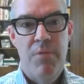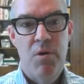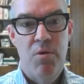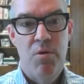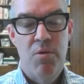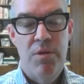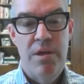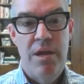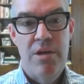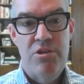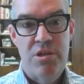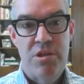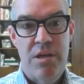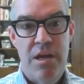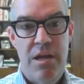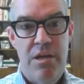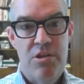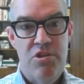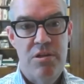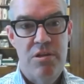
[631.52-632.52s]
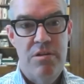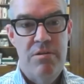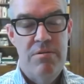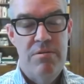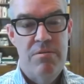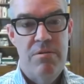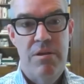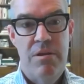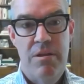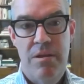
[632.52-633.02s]
early education,
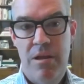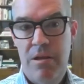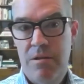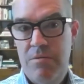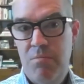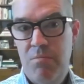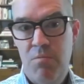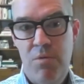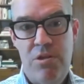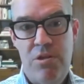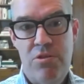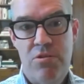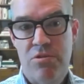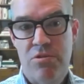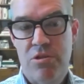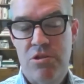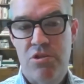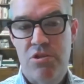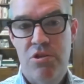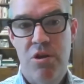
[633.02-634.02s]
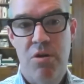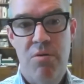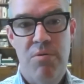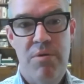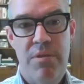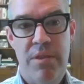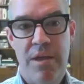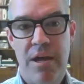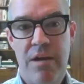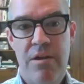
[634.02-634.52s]
and research has
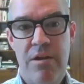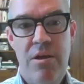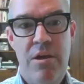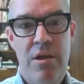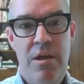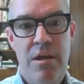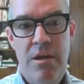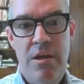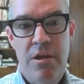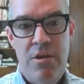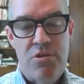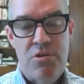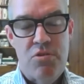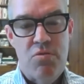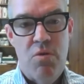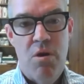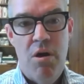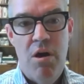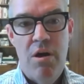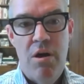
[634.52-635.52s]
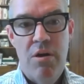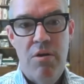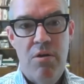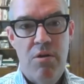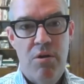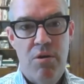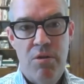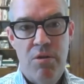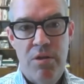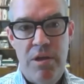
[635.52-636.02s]
shown that
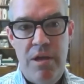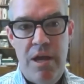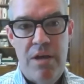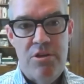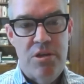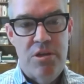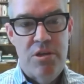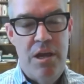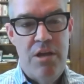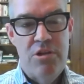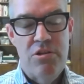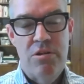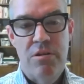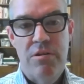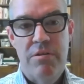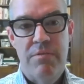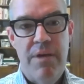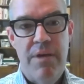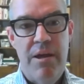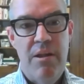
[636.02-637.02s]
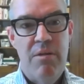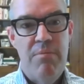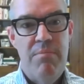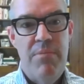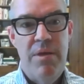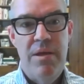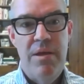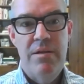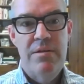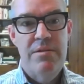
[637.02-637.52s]
strong early educational
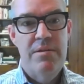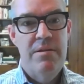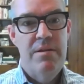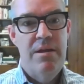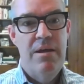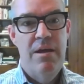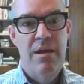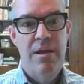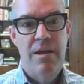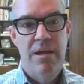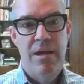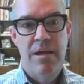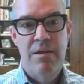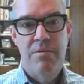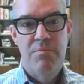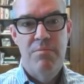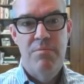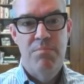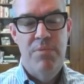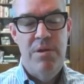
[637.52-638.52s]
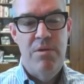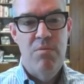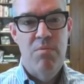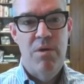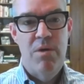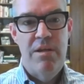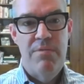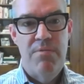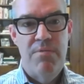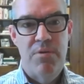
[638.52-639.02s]
development and being
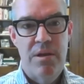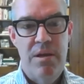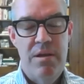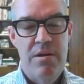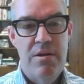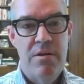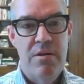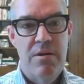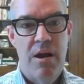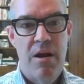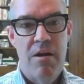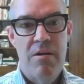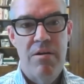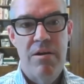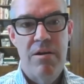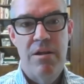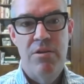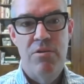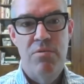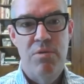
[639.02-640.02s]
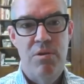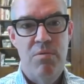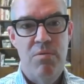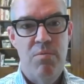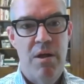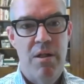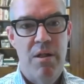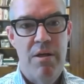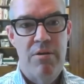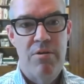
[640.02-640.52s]
ready for kindergarten and doing
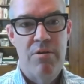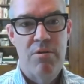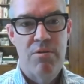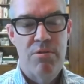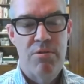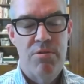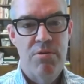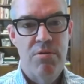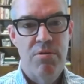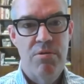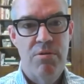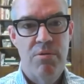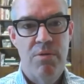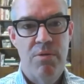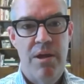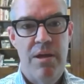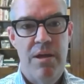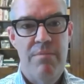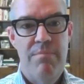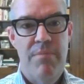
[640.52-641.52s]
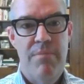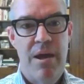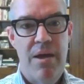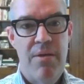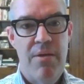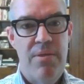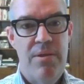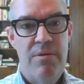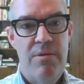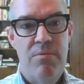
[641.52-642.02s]
well on your third grade
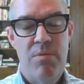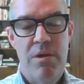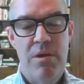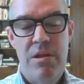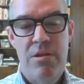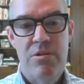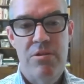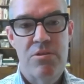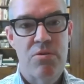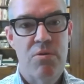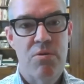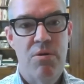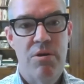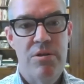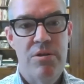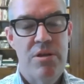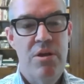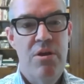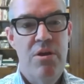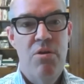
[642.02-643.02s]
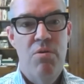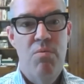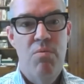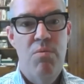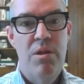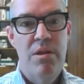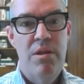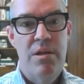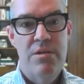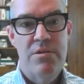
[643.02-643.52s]
math and reading scores
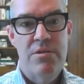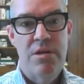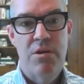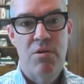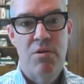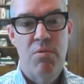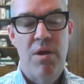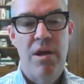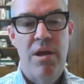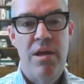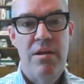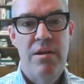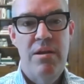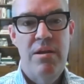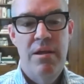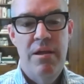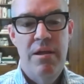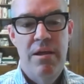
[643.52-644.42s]
really is a great